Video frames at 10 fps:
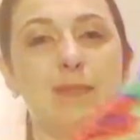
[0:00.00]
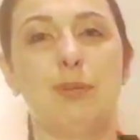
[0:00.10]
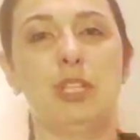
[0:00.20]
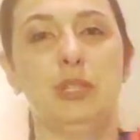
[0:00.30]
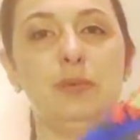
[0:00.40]
these
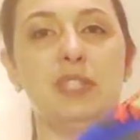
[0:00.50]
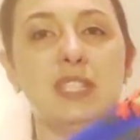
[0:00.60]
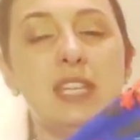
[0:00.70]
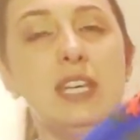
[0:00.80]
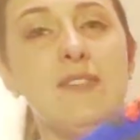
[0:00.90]
balloon
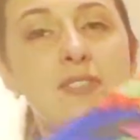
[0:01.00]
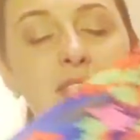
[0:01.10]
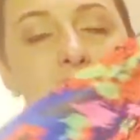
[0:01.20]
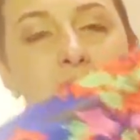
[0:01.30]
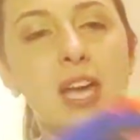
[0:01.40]

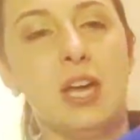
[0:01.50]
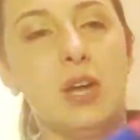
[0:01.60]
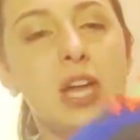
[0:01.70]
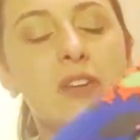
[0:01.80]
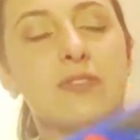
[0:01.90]
sleeves.
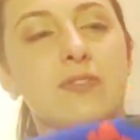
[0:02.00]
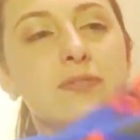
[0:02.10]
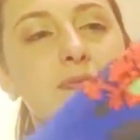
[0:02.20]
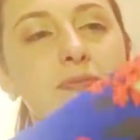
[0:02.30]
If